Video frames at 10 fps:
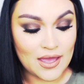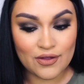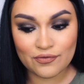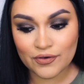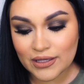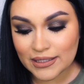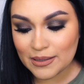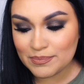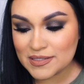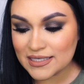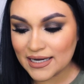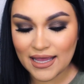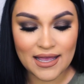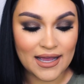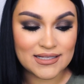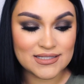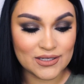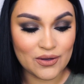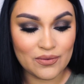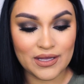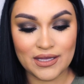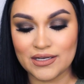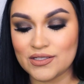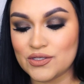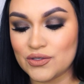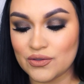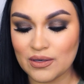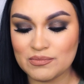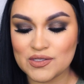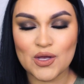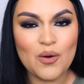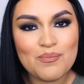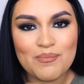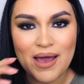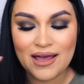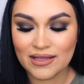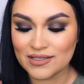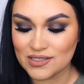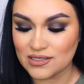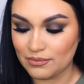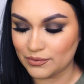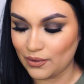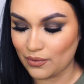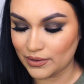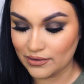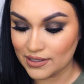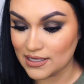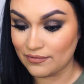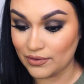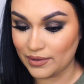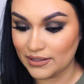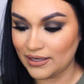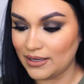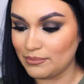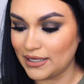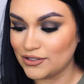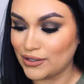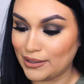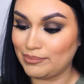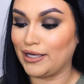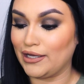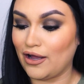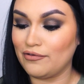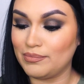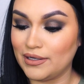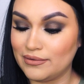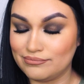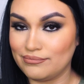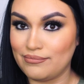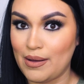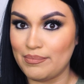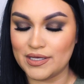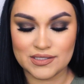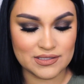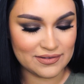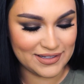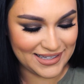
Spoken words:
And then for lips today, I did go into, I'm so mad it stopped recording. You guys have no idea. I'm like trying to play it off, but I'm pissed.